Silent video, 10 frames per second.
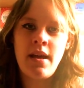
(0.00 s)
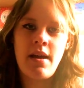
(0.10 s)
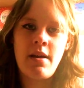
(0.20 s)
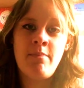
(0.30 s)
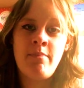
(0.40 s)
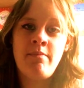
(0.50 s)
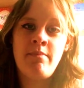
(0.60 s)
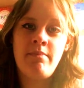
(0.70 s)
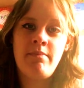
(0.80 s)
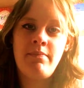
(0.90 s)

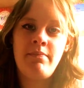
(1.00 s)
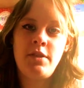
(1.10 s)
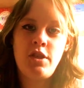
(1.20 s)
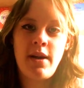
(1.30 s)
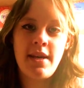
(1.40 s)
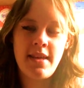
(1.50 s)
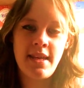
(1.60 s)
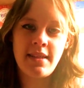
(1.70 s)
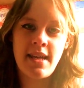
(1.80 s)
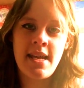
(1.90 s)
do I
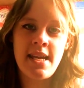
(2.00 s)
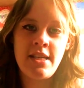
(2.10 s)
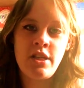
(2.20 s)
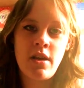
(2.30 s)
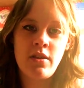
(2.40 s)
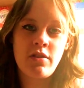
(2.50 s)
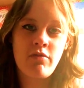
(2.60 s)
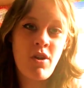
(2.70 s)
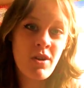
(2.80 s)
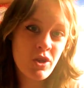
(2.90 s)
think that he used the
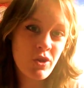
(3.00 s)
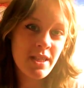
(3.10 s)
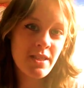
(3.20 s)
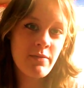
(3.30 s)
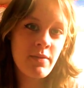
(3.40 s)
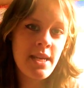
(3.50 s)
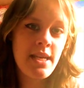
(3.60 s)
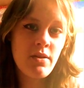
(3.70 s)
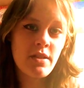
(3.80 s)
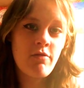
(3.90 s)
wrong choice
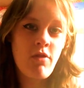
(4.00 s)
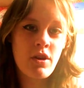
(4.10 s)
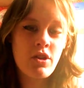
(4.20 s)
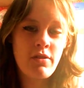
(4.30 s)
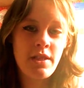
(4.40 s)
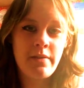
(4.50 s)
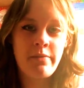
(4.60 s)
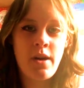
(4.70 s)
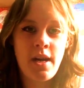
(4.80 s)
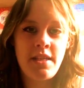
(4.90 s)
of
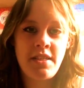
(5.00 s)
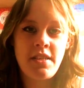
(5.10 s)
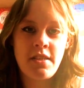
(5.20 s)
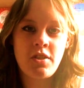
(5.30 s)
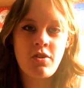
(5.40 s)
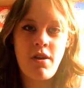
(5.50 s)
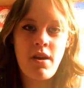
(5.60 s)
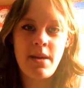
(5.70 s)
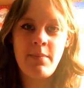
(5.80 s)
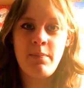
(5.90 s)
words to
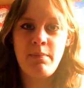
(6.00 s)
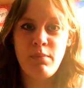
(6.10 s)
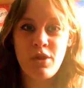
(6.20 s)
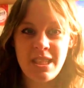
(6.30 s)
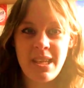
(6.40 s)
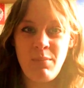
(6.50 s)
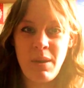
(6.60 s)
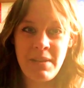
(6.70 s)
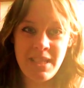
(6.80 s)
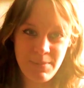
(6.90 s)
describe Muslim
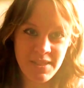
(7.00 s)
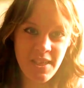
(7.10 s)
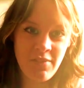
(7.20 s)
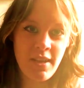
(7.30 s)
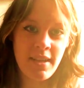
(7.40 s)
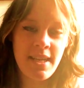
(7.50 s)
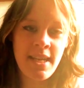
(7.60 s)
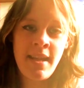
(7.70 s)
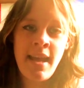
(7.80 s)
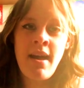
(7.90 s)
women
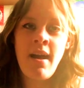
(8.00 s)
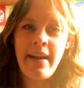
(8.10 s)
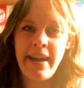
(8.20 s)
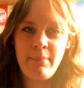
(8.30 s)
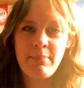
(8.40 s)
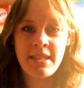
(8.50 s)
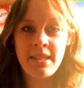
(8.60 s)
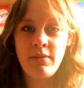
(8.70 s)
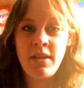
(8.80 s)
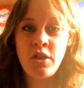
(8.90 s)
specifically? I
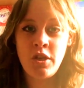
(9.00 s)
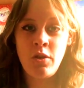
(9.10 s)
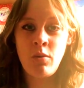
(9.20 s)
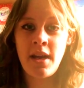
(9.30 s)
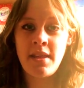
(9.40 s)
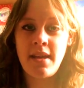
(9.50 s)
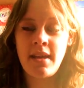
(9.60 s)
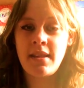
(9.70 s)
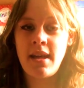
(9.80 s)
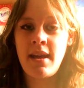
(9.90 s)
absolutely do. I
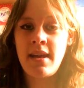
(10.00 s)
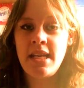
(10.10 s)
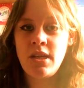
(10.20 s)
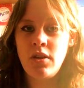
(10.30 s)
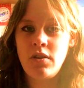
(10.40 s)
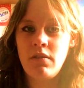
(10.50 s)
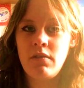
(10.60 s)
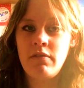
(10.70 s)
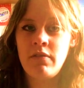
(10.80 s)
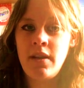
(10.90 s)
think that he could have